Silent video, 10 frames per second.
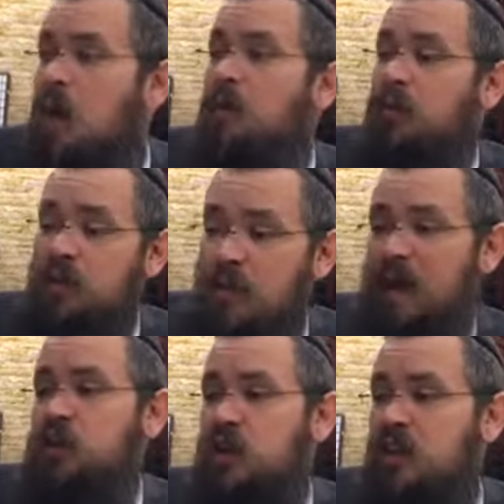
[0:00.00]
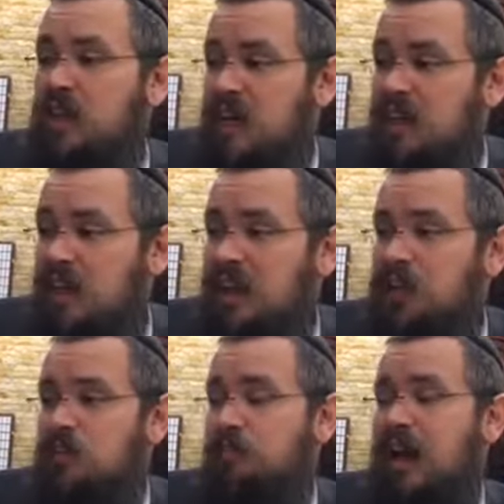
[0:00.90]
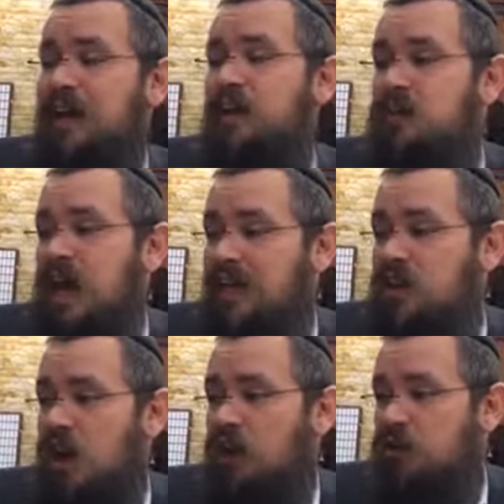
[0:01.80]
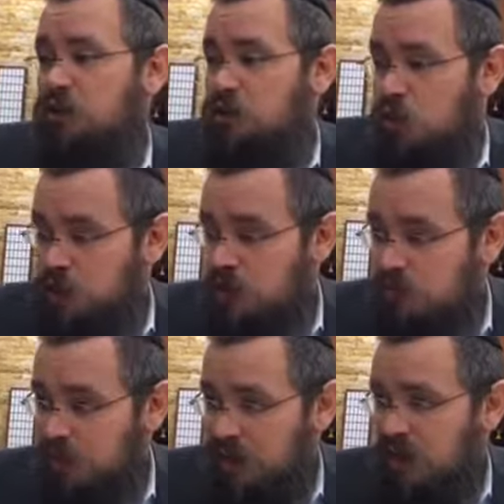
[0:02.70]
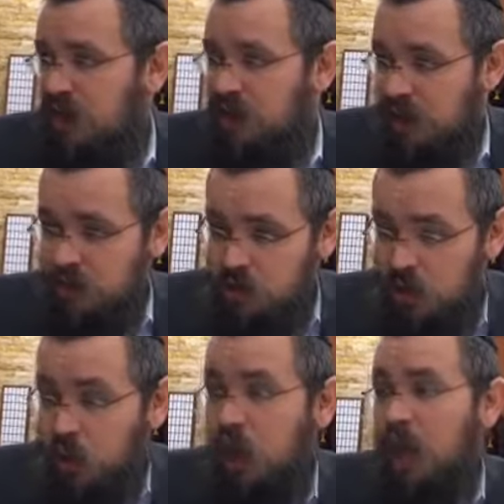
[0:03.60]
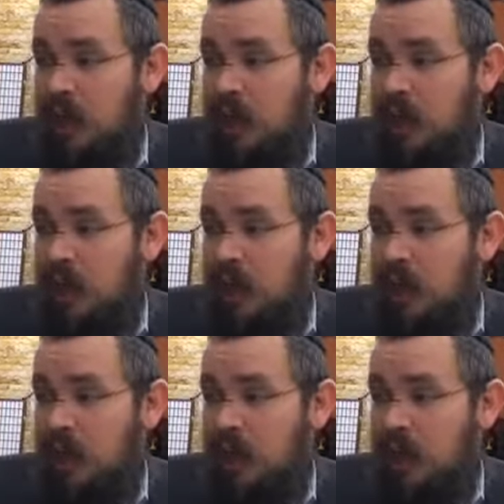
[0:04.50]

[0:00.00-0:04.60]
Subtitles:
But we mentioned this idea that the body has a higher source within God than the soul.